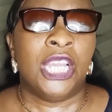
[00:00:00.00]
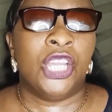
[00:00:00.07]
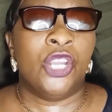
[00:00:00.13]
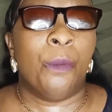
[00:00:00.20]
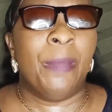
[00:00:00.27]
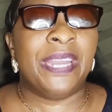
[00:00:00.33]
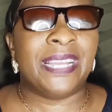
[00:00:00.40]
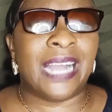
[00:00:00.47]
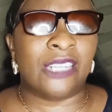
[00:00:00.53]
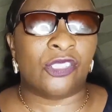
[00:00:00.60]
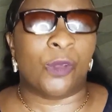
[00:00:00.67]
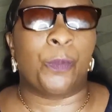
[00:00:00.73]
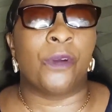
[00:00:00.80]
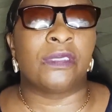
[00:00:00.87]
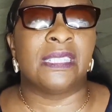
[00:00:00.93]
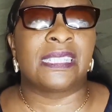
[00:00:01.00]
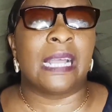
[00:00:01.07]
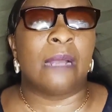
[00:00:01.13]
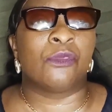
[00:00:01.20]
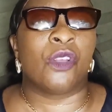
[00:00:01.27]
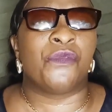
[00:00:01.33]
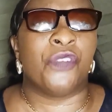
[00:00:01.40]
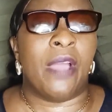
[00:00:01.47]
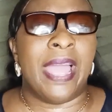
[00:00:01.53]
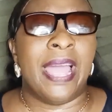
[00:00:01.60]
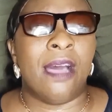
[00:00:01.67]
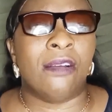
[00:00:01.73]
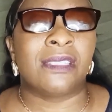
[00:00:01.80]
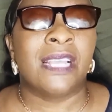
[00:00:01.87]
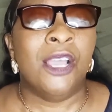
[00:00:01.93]
Medical support in terms of your
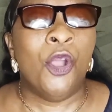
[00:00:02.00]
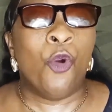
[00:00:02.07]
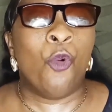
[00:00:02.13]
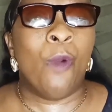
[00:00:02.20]
health.